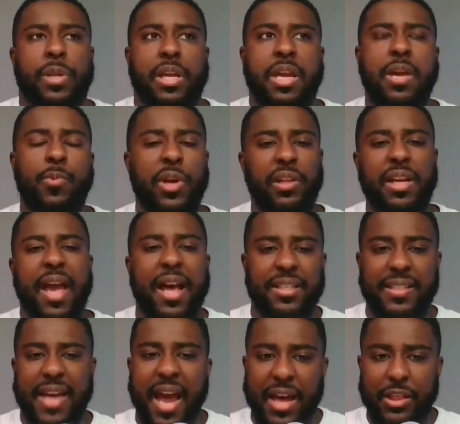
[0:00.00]
he really
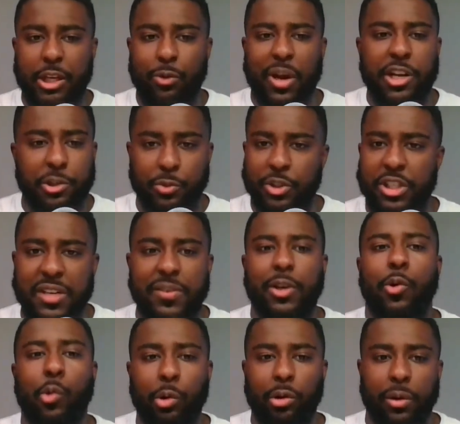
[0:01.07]
hasn't had the greatest
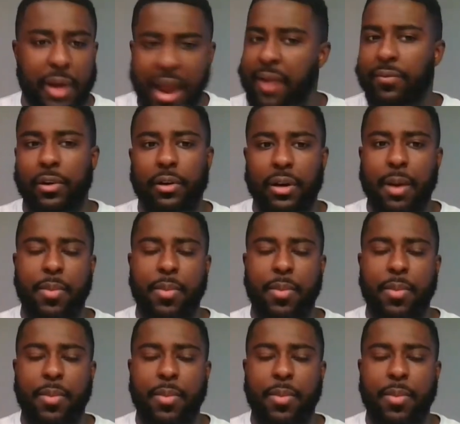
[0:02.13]
receiving core ever.